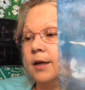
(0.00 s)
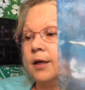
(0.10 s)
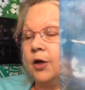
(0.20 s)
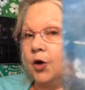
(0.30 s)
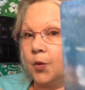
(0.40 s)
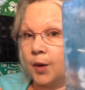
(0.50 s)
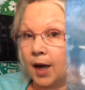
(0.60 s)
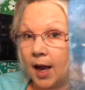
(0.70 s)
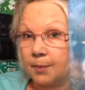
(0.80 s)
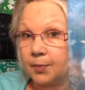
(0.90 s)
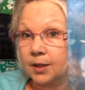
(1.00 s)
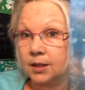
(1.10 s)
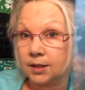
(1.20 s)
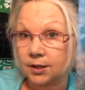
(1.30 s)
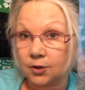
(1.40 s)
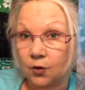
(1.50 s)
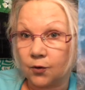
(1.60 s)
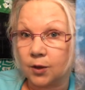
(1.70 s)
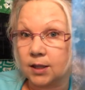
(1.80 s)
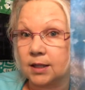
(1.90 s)
You know, it happened, it's
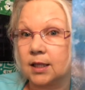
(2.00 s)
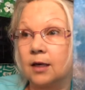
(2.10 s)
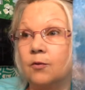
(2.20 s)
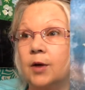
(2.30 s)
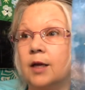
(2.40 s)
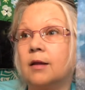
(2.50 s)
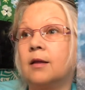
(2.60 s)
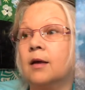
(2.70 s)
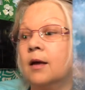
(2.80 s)
over, it's done with.